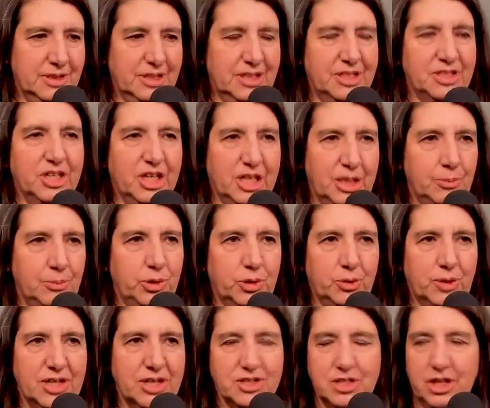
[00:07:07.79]
Kentucky
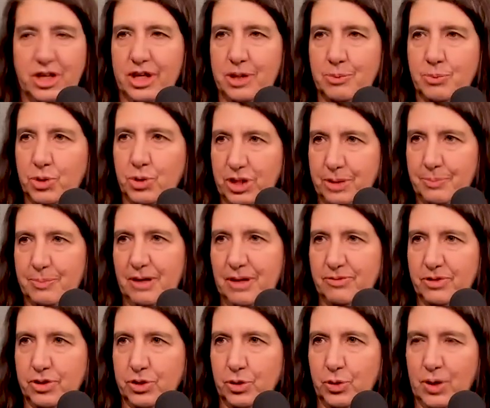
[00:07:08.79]
bluegrass lawn and put in buffalo